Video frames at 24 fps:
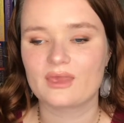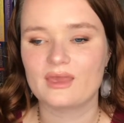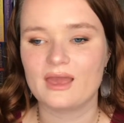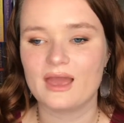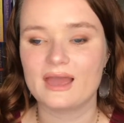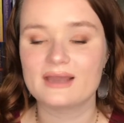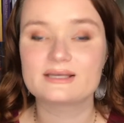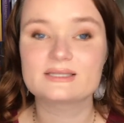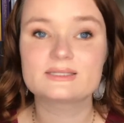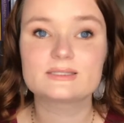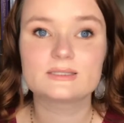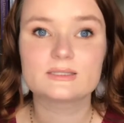
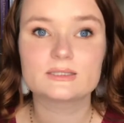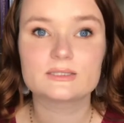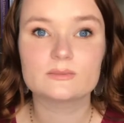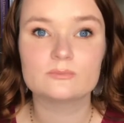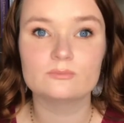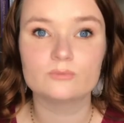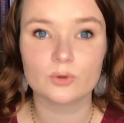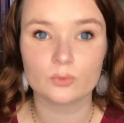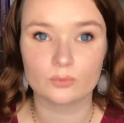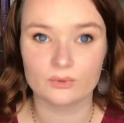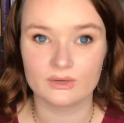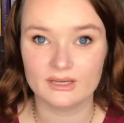
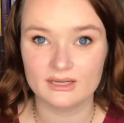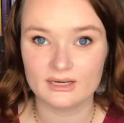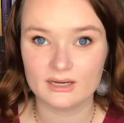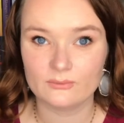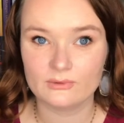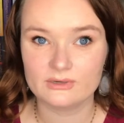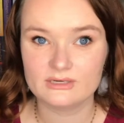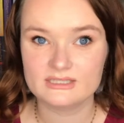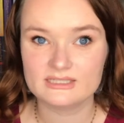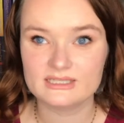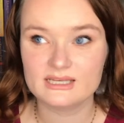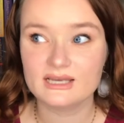ex-marine I
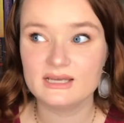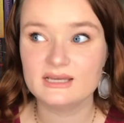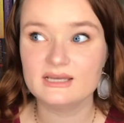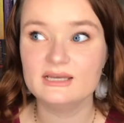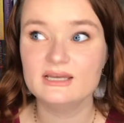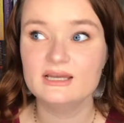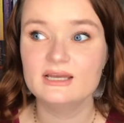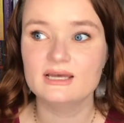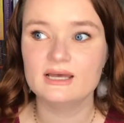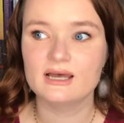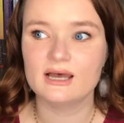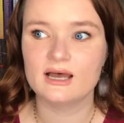want to say
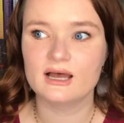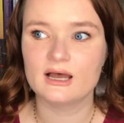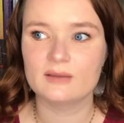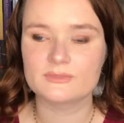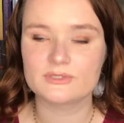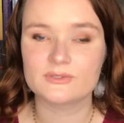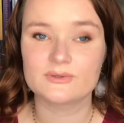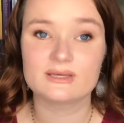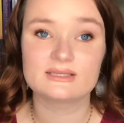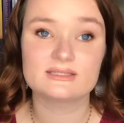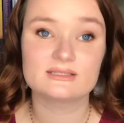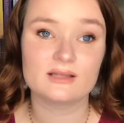um,
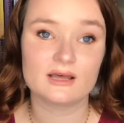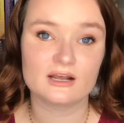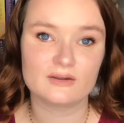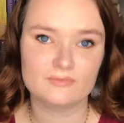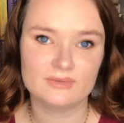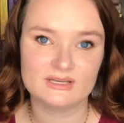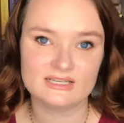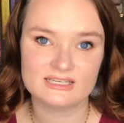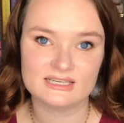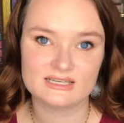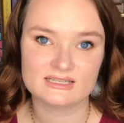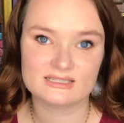so he has a lot of
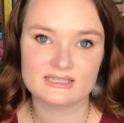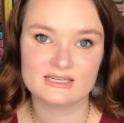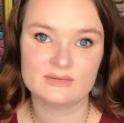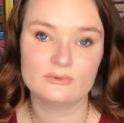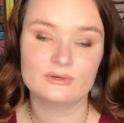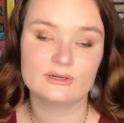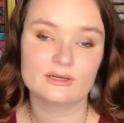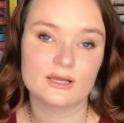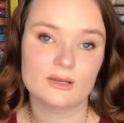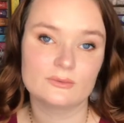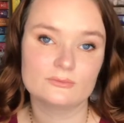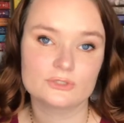PTSD when
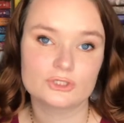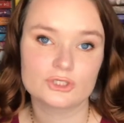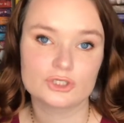it comes